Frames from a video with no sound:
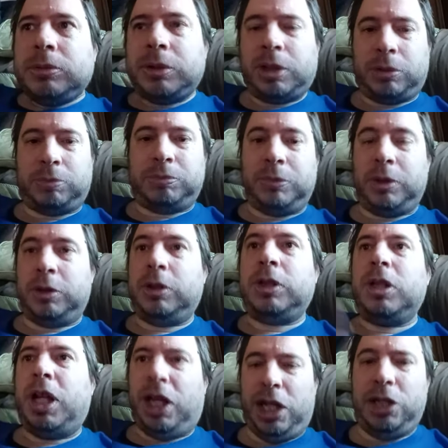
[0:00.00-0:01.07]
You know,
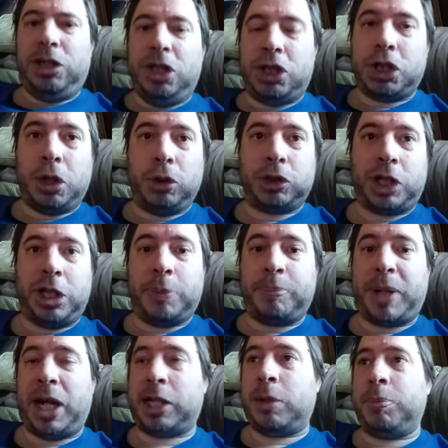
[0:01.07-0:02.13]
indie shows can
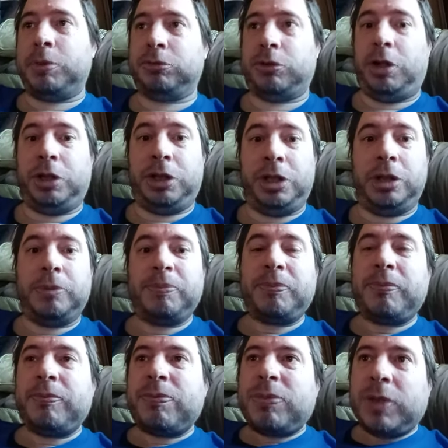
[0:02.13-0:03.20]
get back up and running.
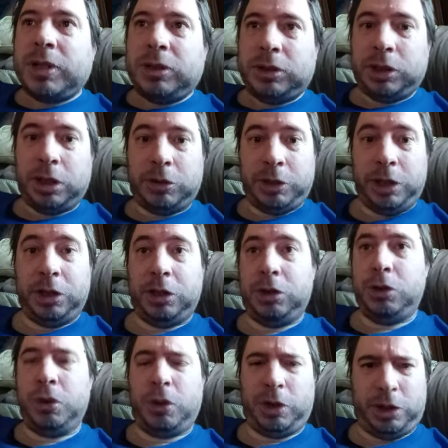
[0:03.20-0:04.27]
You know, in the
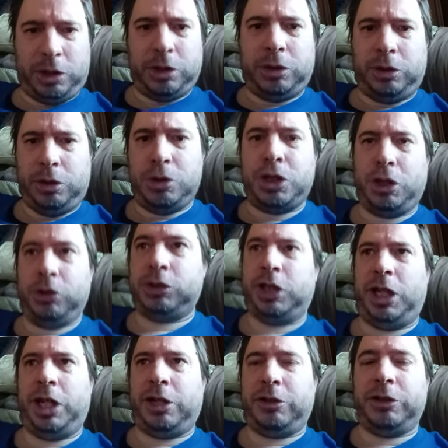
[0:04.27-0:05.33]
New York, New
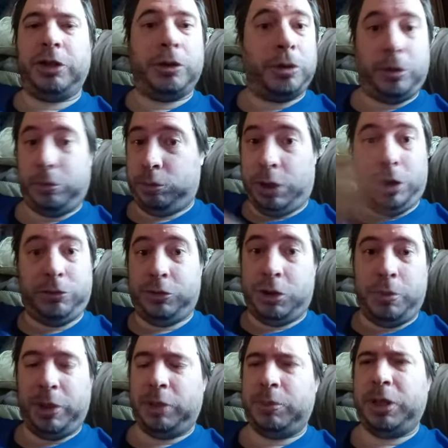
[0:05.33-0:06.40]
Jersey area or wherever
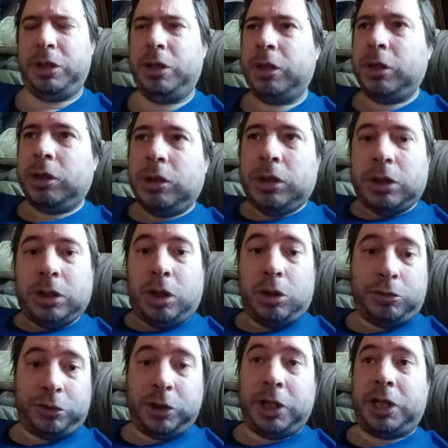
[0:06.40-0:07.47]
you may be.
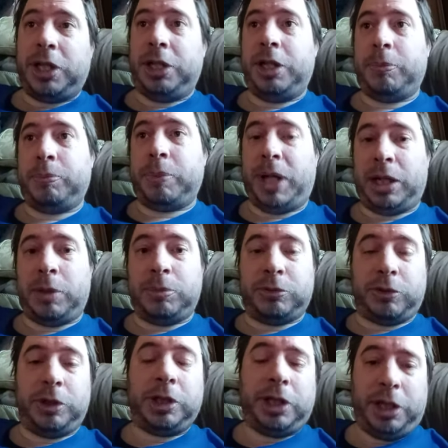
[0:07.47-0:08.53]
Hopefully, they can get back up
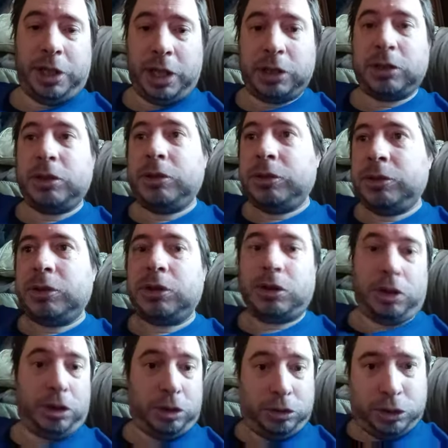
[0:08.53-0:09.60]
and running and get
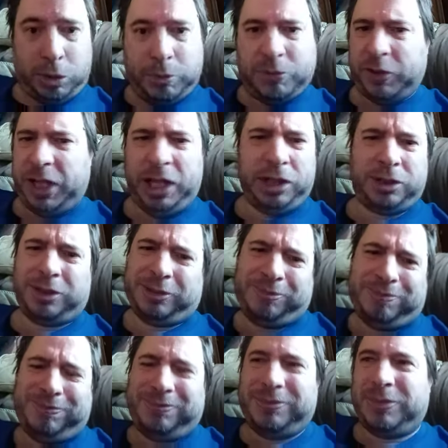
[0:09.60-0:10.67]
some fans,
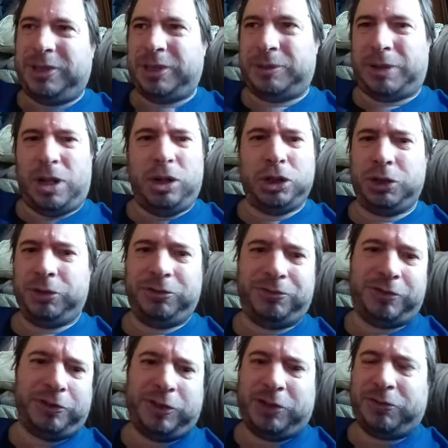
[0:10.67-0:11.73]
like
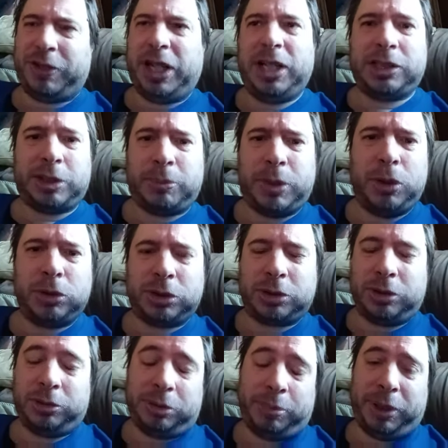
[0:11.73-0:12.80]
150 fans at most,
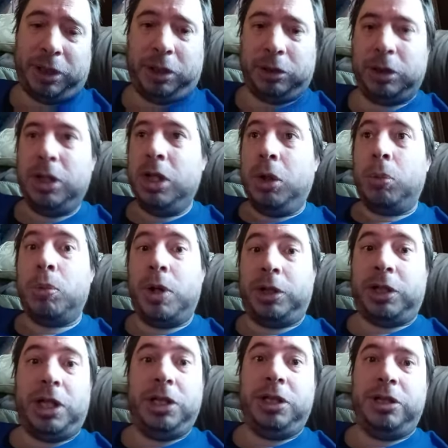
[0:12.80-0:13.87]
you know, depending on
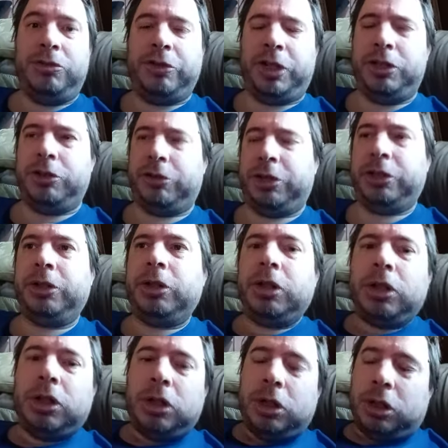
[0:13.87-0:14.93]
what indie fed you're in.
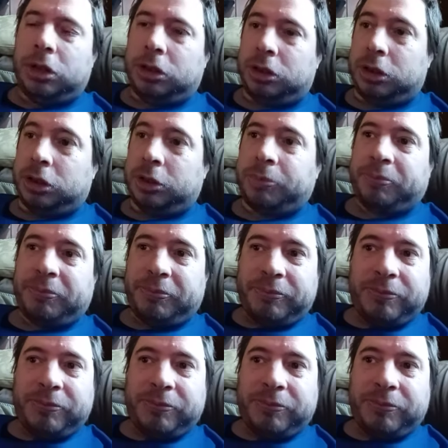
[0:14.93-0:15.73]
Uh,